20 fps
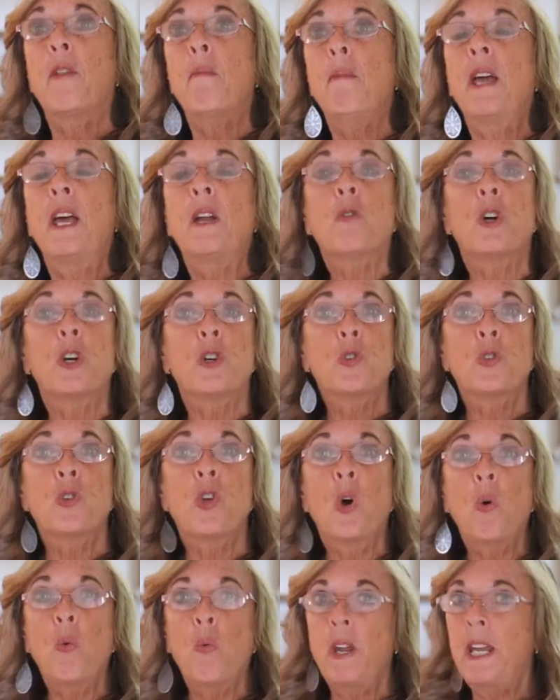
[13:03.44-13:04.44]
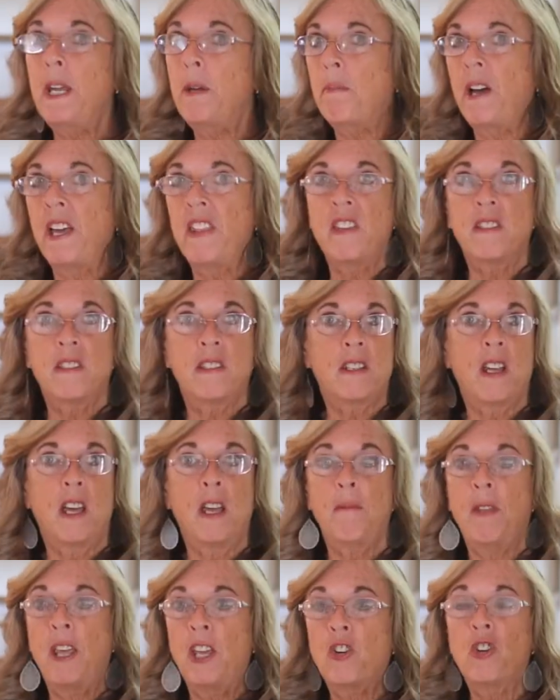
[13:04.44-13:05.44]
men were so weak by this
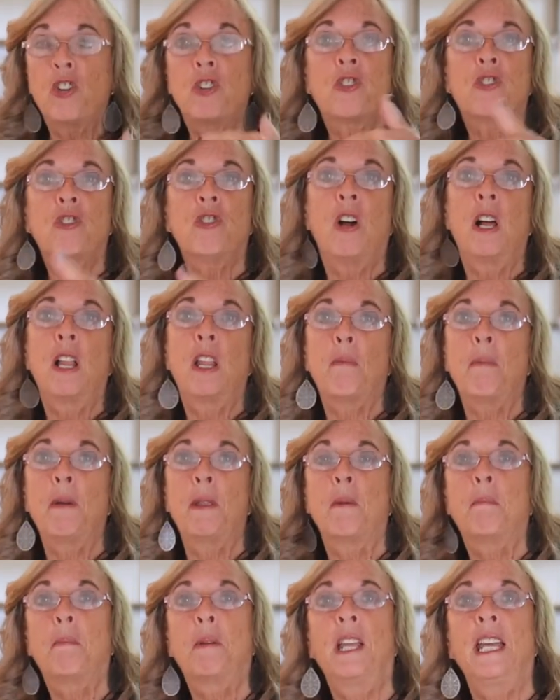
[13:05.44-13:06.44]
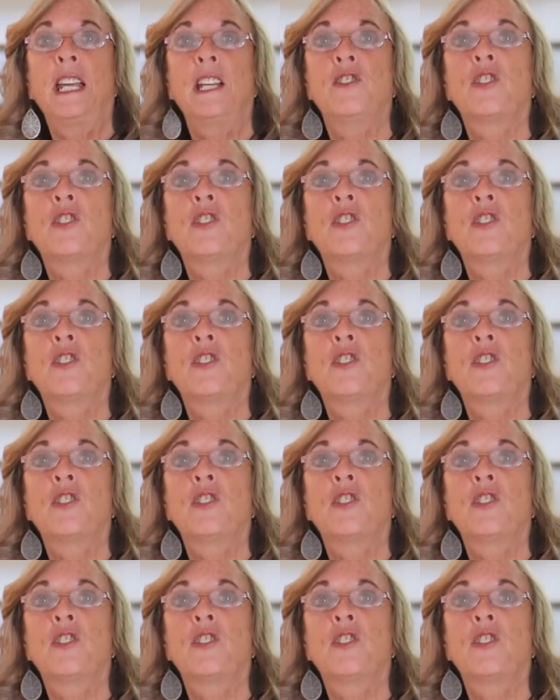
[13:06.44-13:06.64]
time, they couldn't crawl up in the plane,